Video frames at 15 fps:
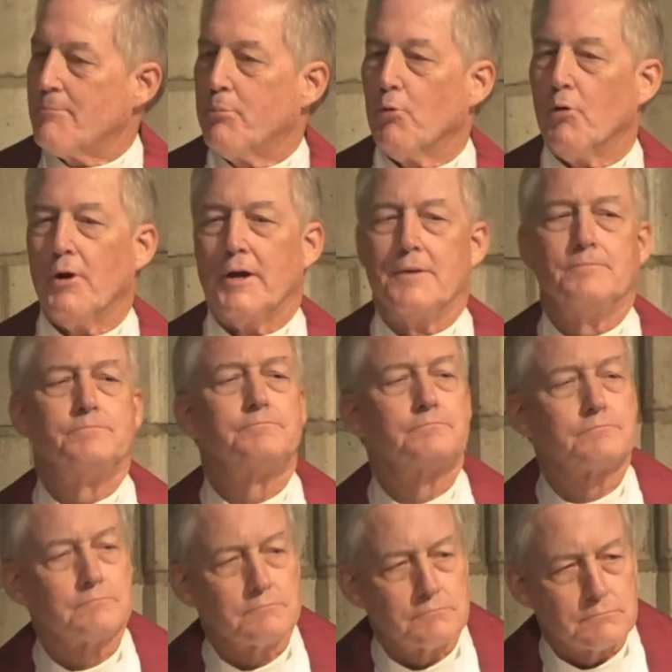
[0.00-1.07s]
boy,
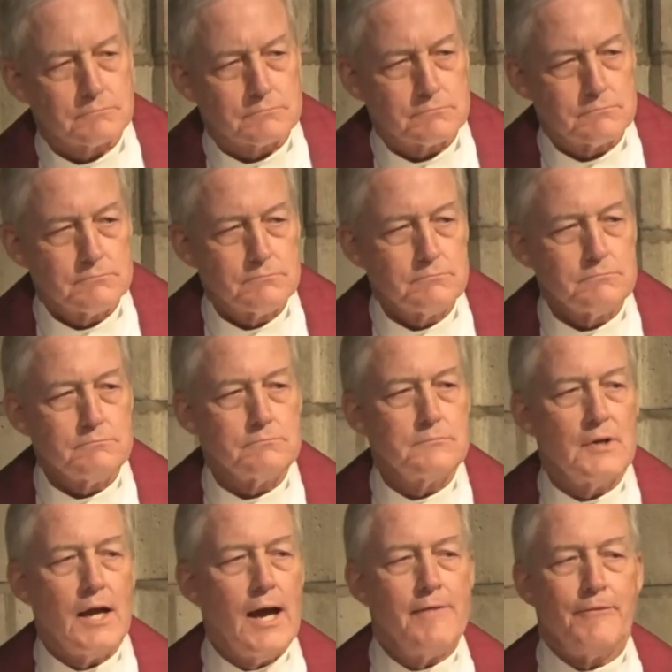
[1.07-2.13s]

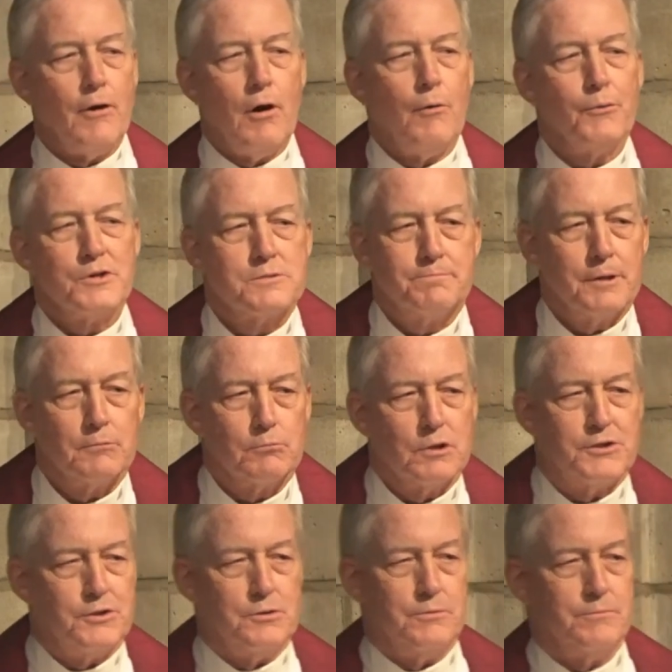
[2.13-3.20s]
I've always been
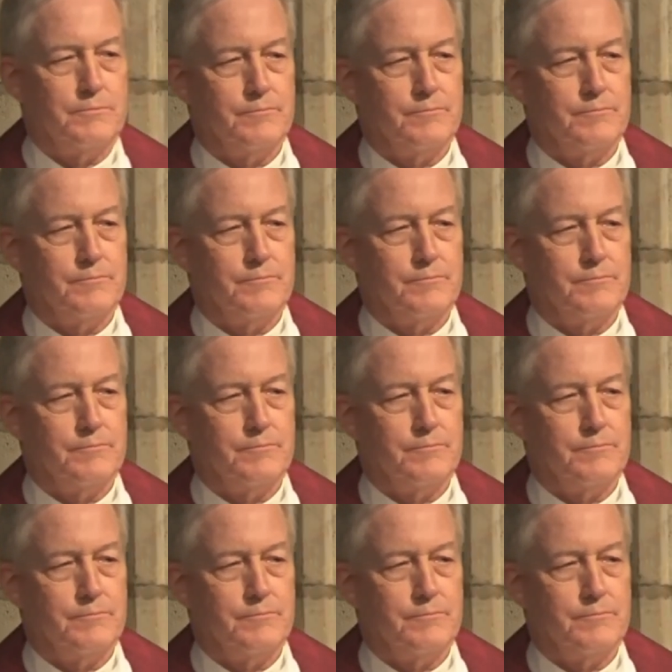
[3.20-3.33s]
with you.